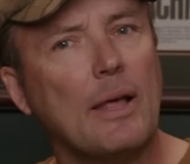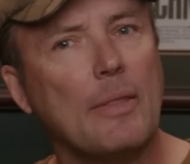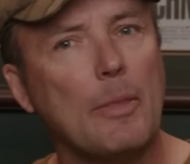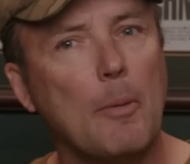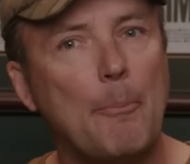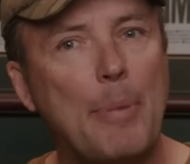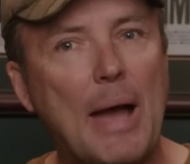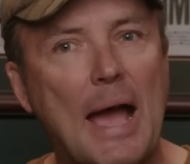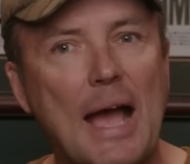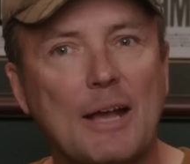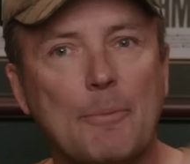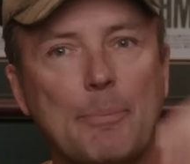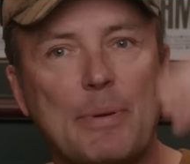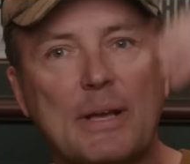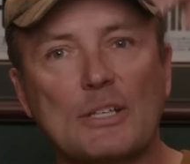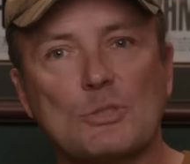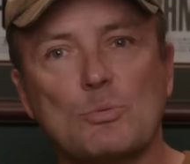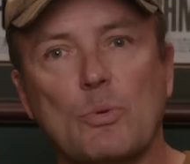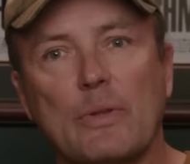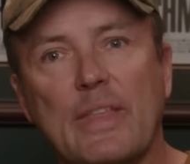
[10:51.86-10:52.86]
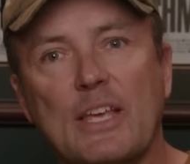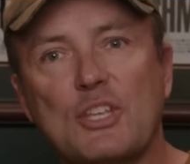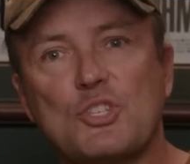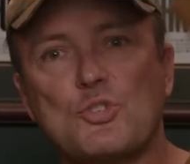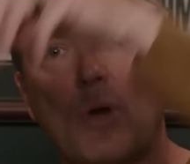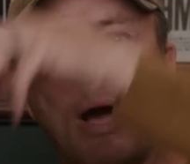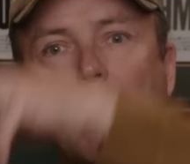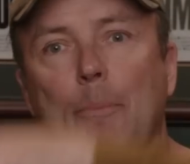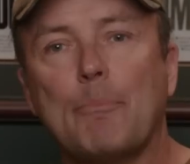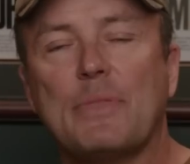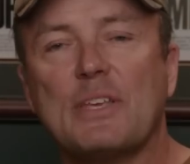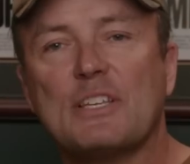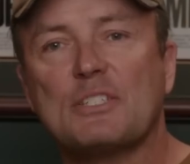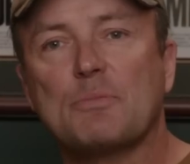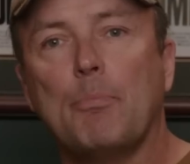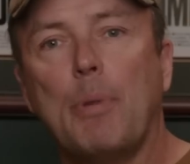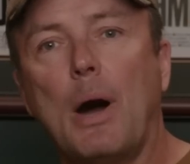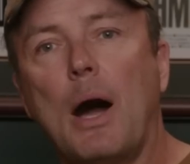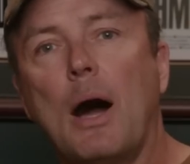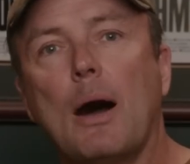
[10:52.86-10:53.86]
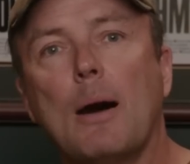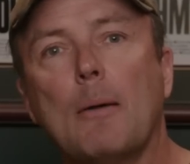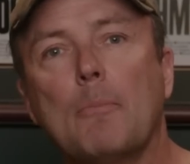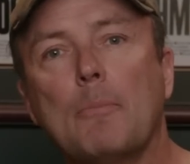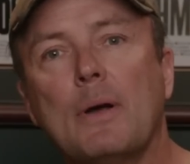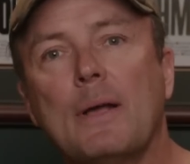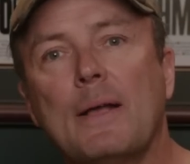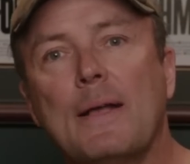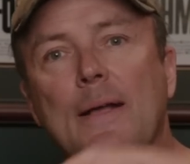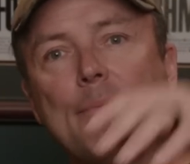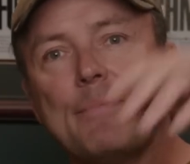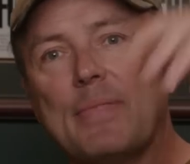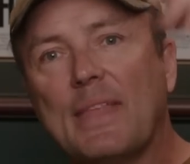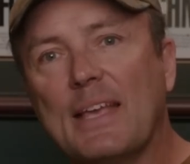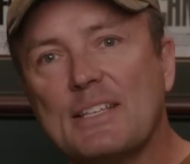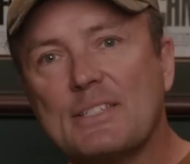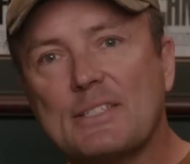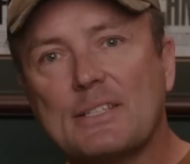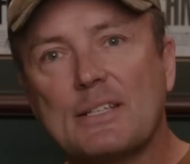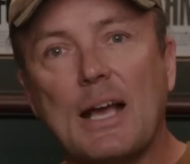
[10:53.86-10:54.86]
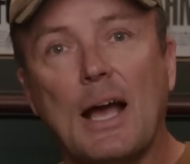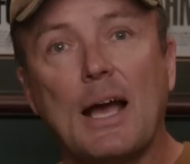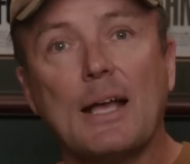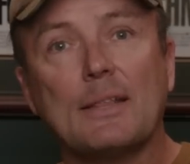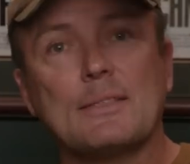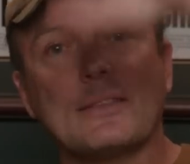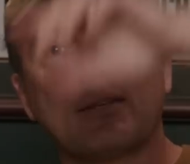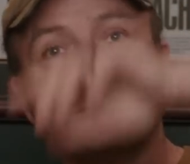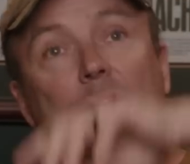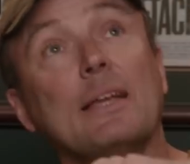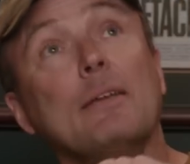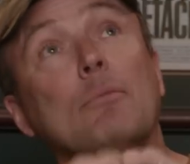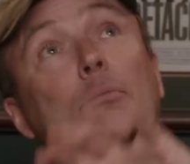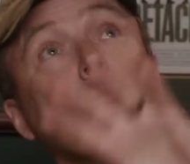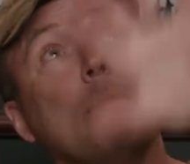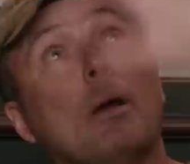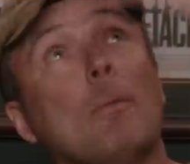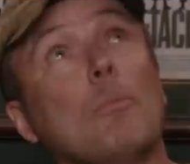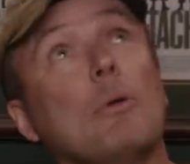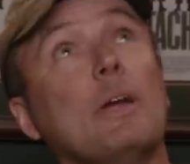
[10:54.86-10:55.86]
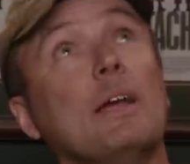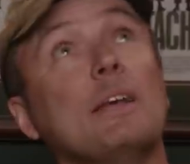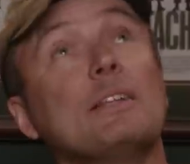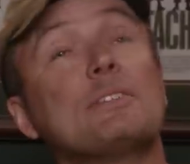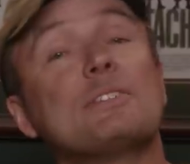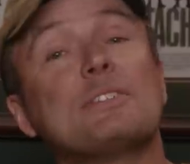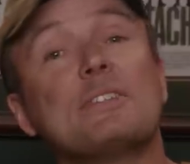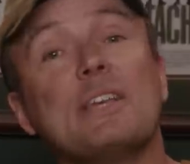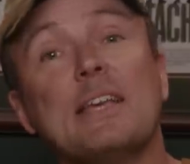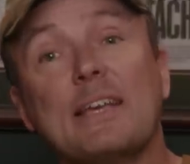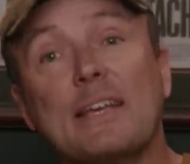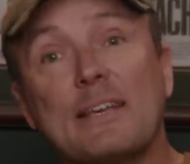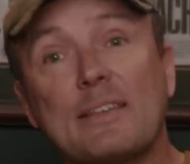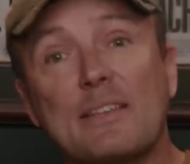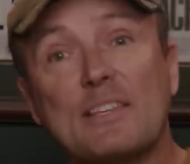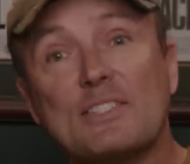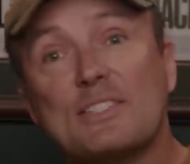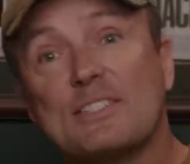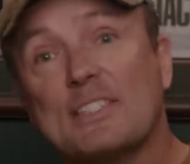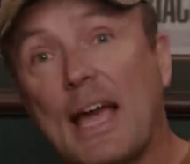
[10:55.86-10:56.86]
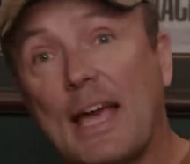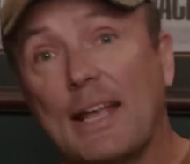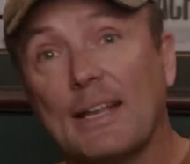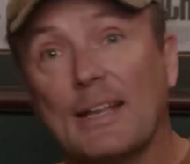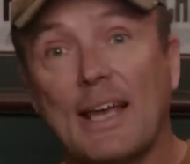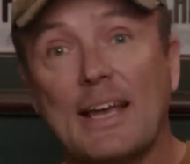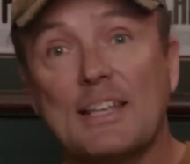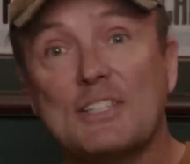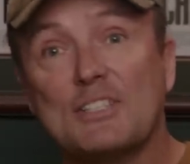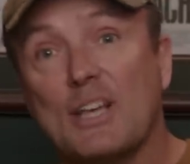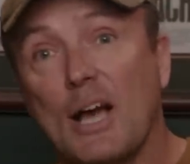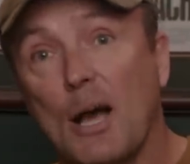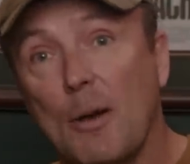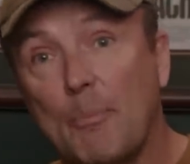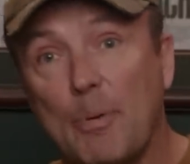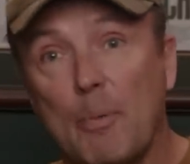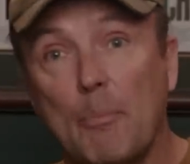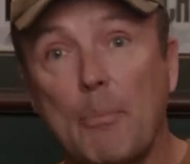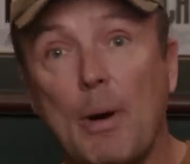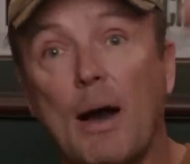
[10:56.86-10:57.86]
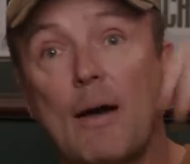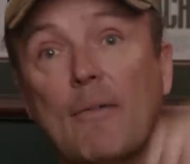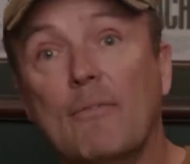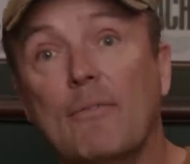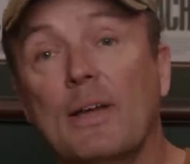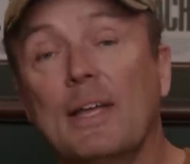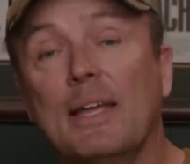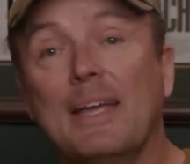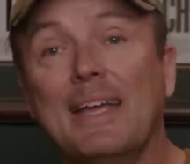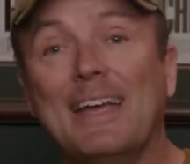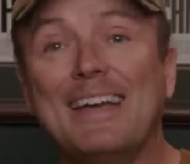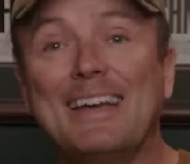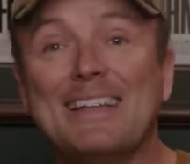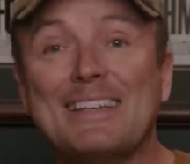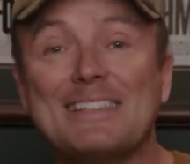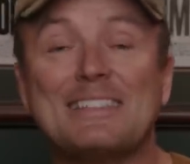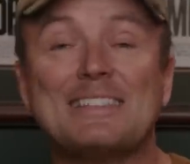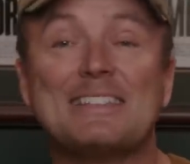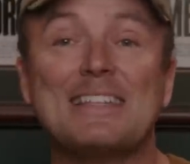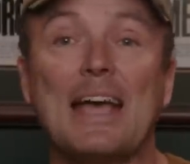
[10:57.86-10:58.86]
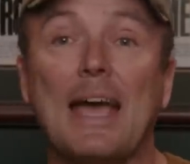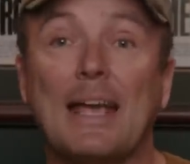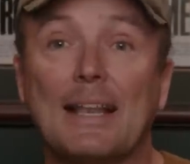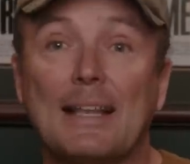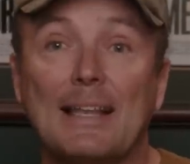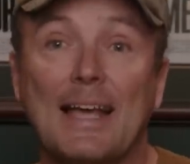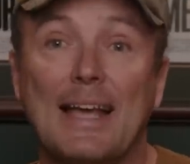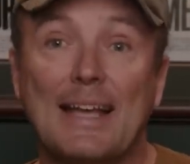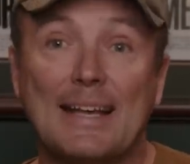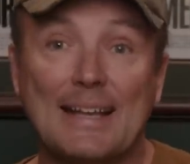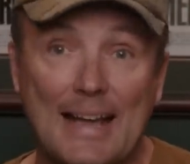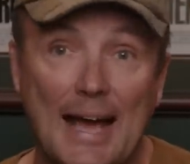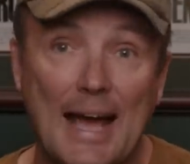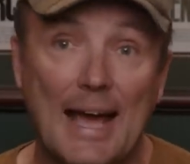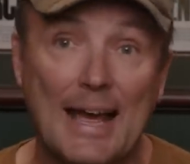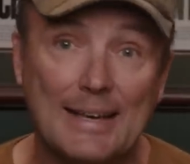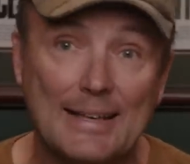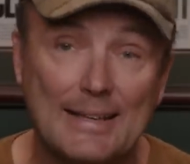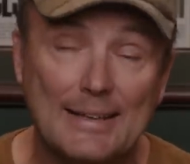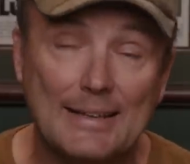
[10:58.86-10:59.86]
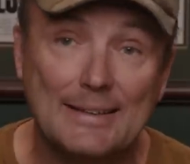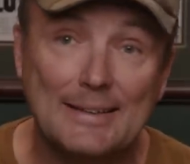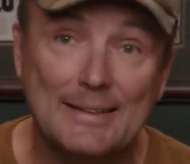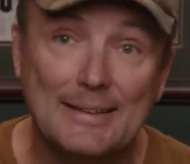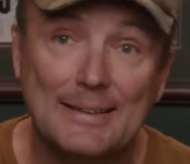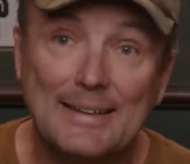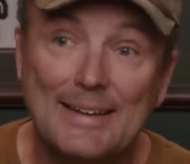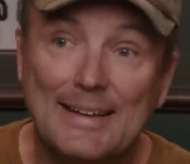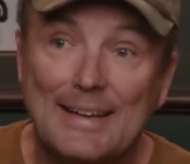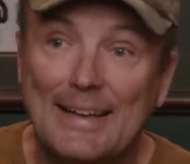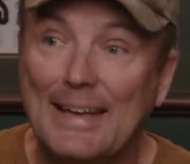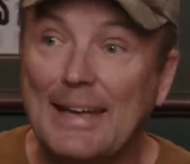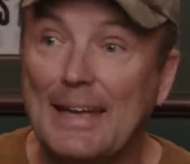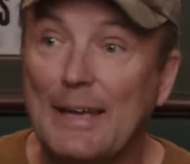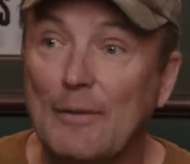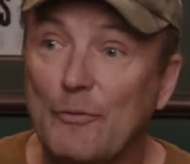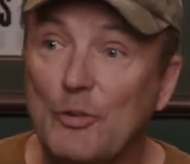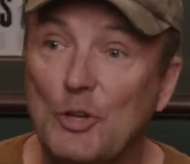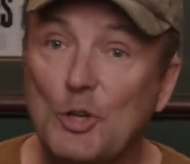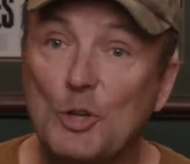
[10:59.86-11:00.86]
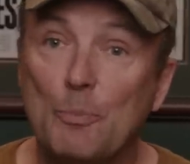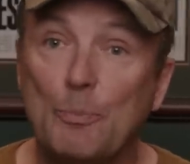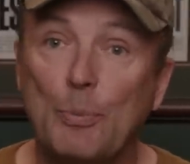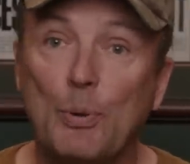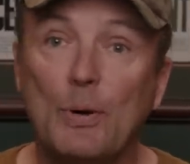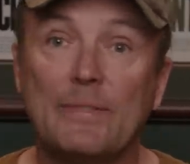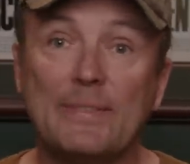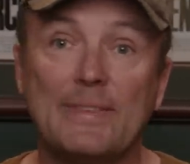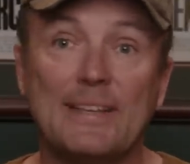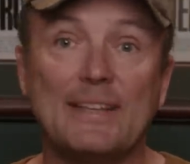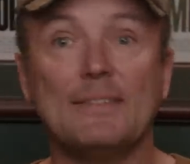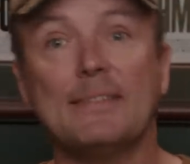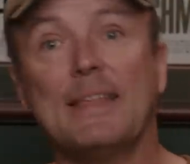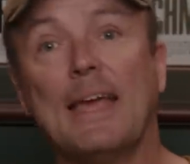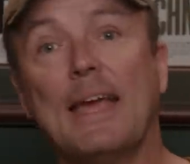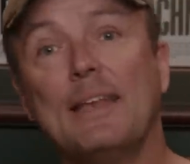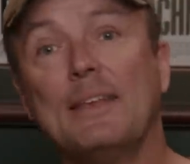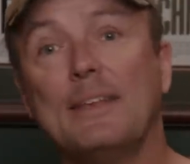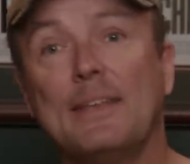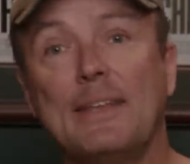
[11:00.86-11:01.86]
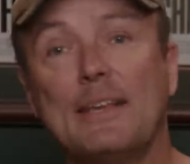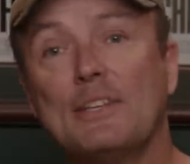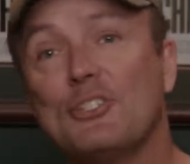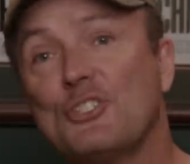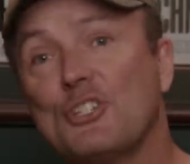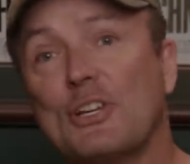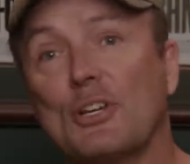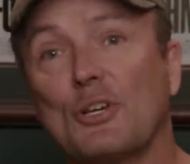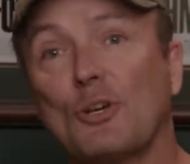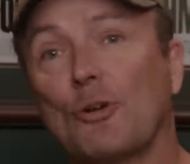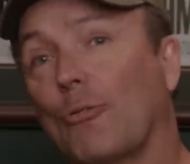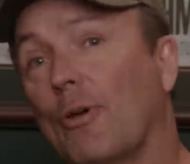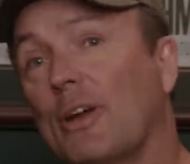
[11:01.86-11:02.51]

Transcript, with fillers: it on the back, because when they drop this bomb, it's got to, remember, it's seeing the satellites up above. It is satellite guided. If you put the ten digit